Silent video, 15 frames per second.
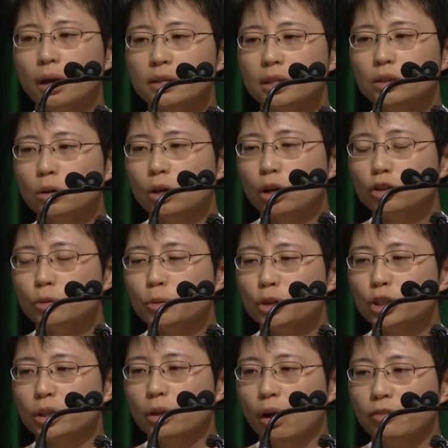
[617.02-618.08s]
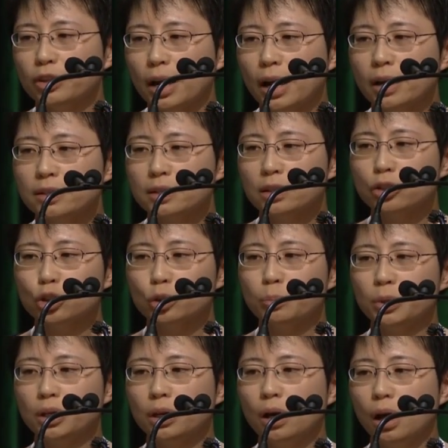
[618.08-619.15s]
Signal contribution of the IC
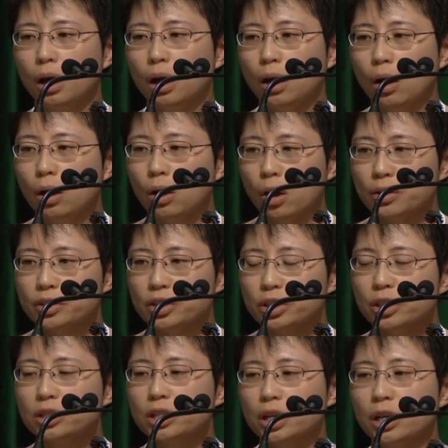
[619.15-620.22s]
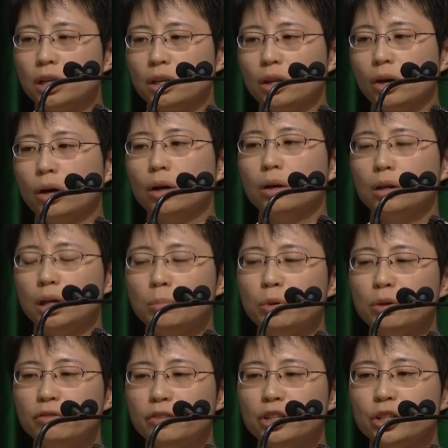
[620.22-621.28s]
should be considered in the
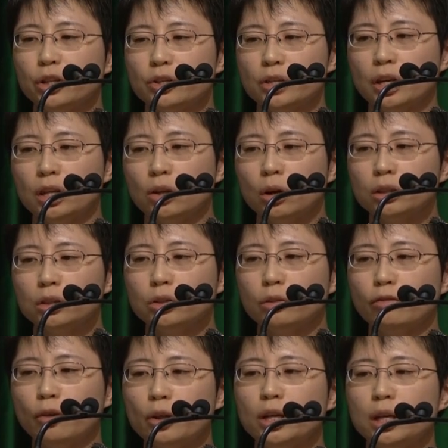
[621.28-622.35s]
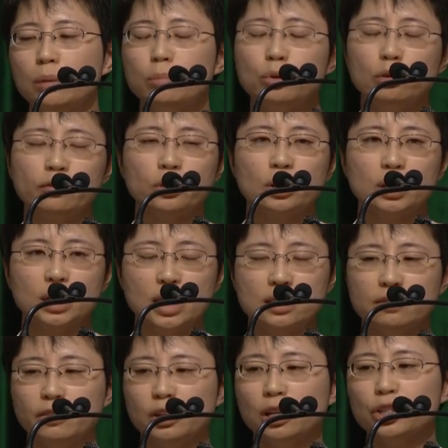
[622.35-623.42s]
input features in order to further improve the
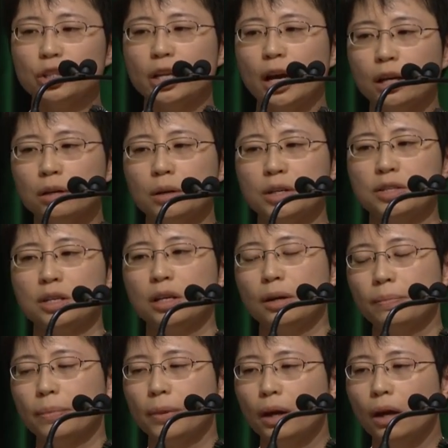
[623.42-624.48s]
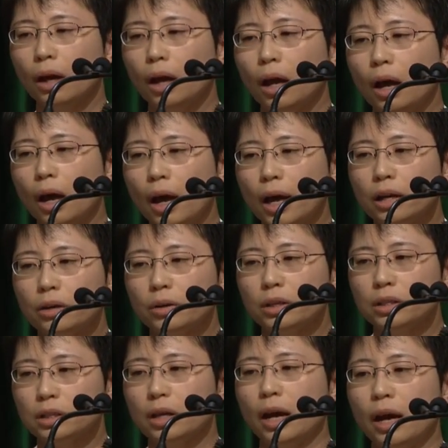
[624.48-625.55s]
classification accuracy.
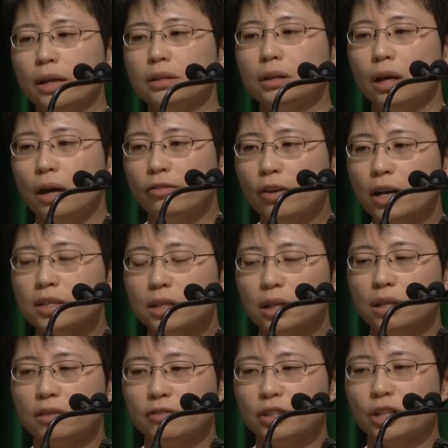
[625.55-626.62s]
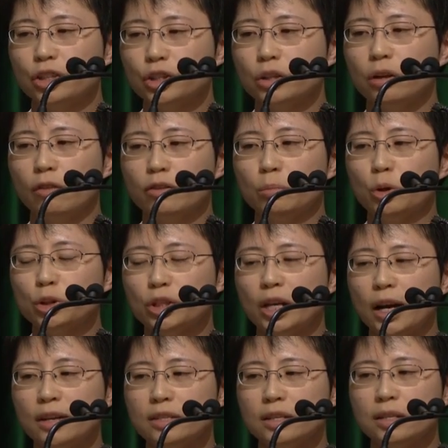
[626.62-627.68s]
Accurate and fast classification of the motion
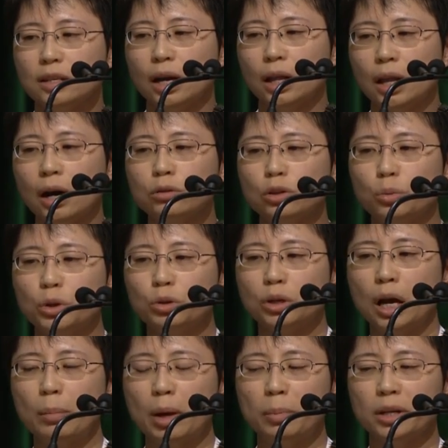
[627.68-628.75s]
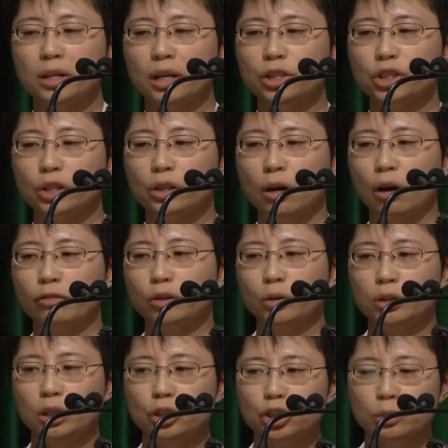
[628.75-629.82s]
ICs allow the real-time application of the
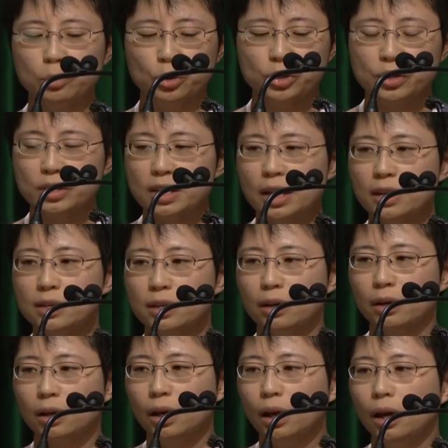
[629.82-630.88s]
EEG motion sensor